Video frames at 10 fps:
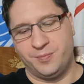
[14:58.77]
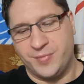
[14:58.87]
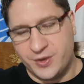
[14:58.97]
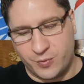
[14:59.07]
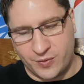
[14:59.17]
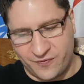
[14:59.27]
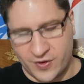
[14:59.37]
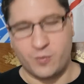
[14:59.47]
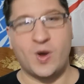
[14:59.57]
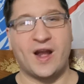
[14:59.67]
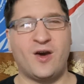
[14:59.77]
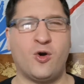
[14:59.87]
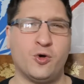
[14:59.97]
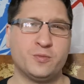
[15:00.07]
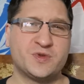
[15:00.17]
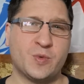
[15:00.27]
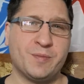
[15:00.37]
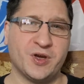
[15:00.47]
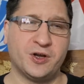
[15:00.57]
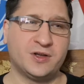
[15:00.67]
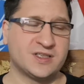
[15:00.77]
build for what homes we build